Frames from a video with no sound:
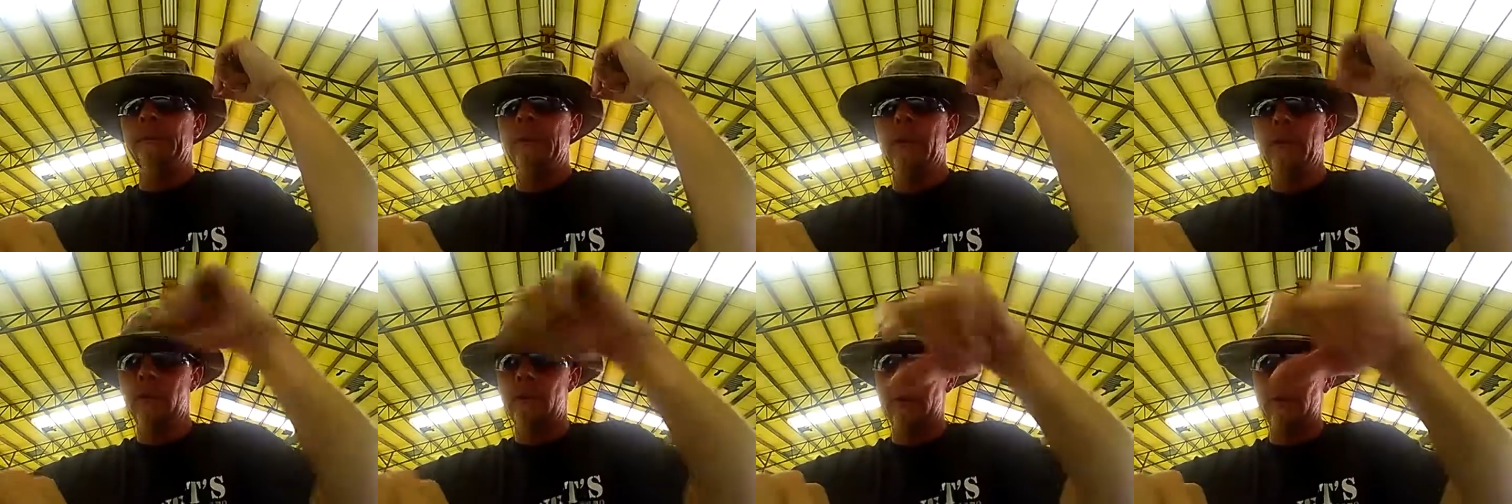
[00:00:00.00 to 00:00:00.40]

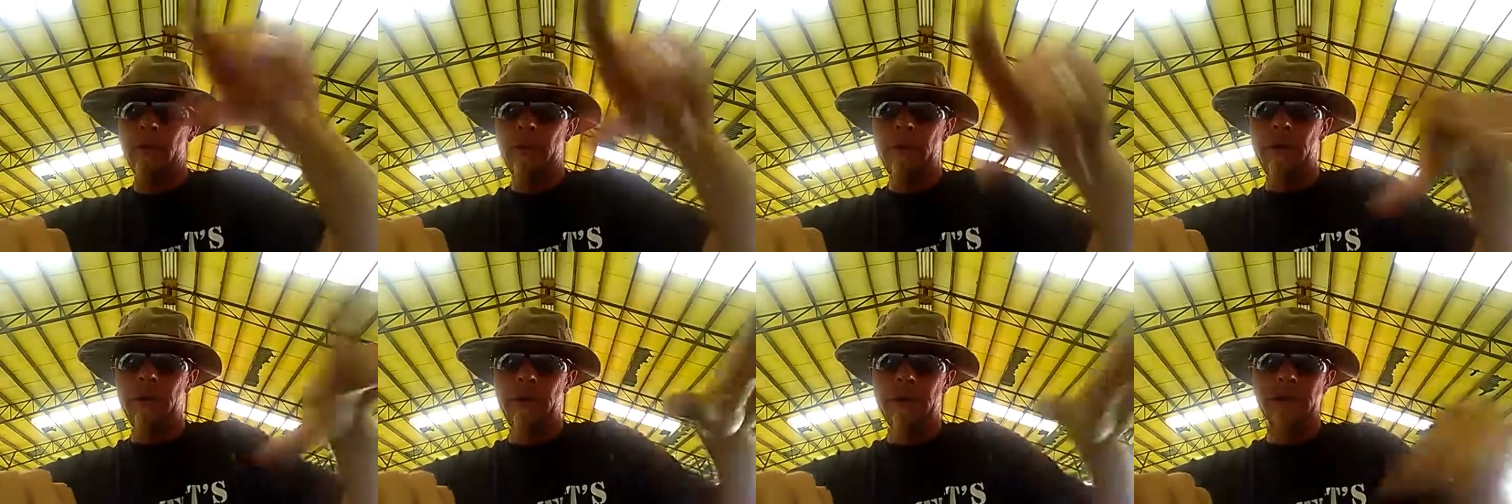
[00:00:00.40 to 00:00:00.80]
Longbow
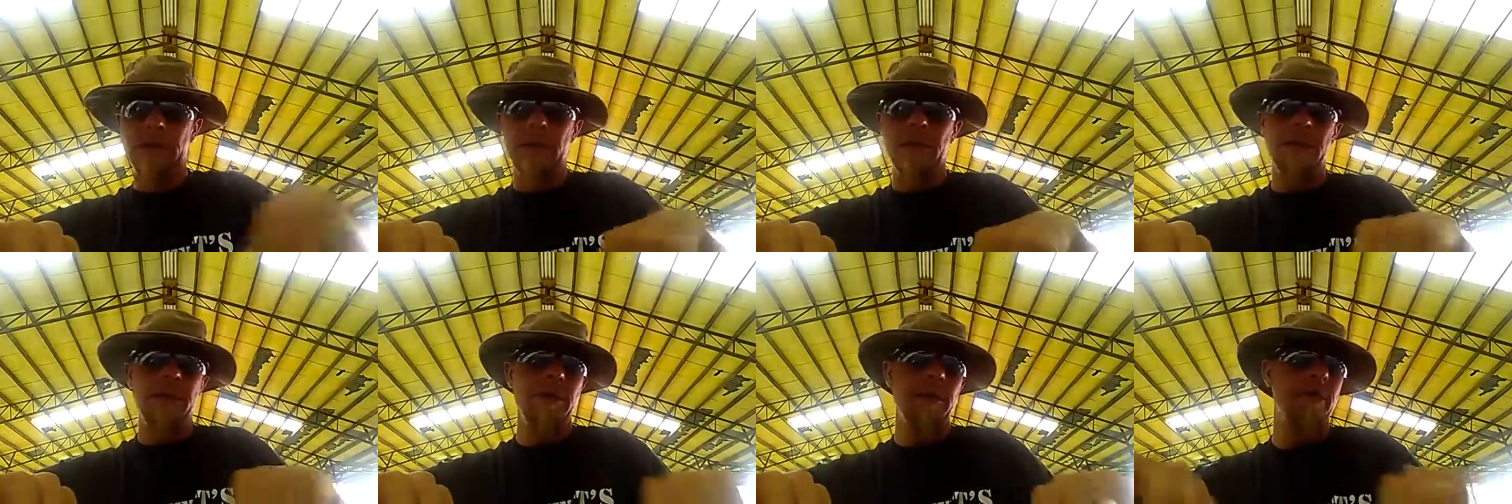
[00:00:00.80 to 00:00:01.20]
BBs
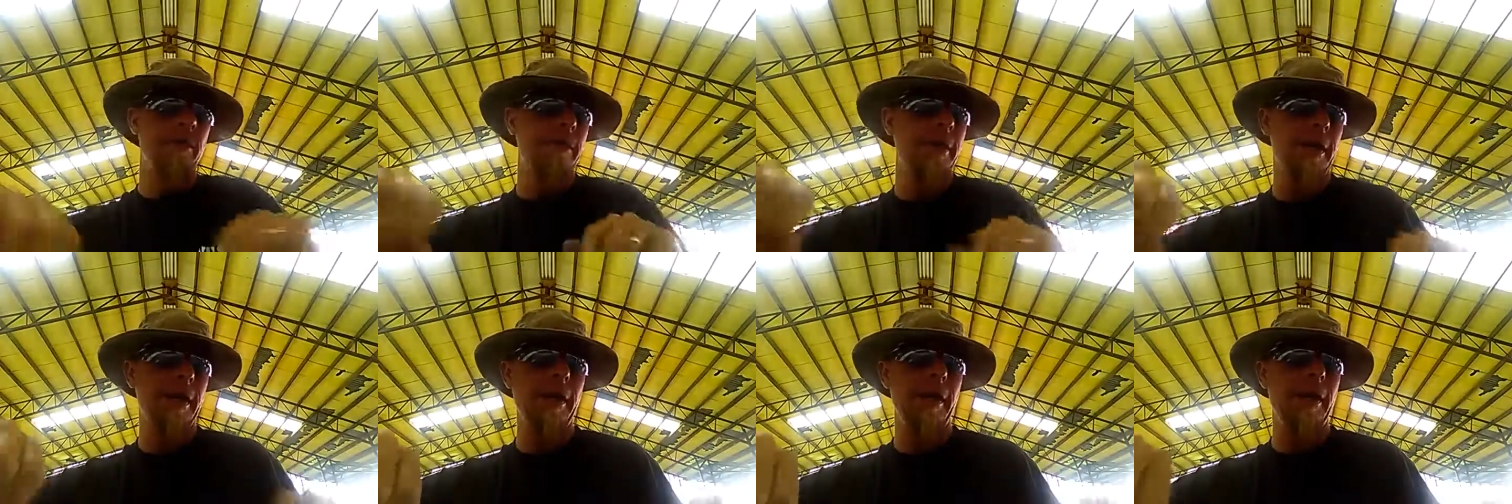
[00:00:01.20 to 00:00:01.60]
in the
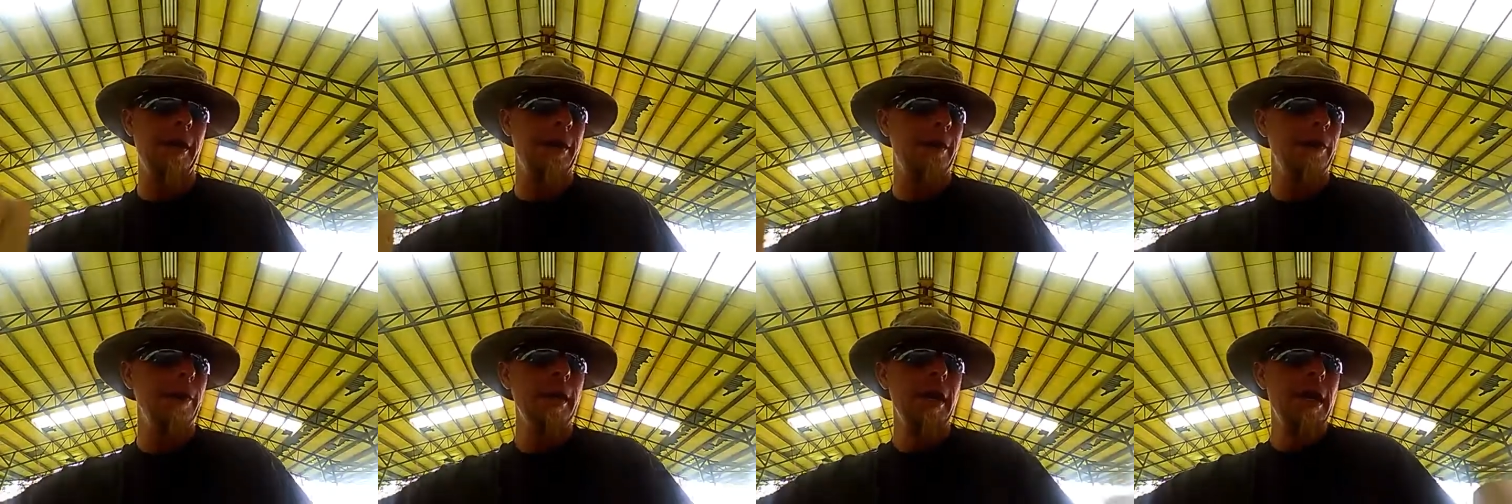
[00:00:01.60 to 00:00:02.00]

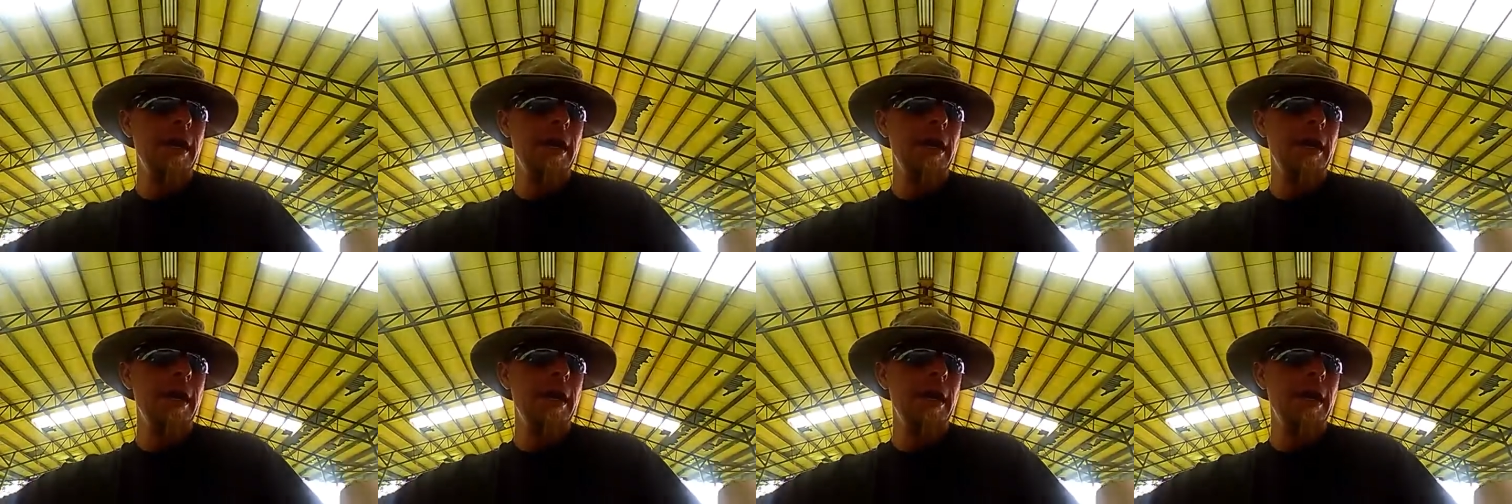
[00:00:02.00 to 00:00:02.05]
UK.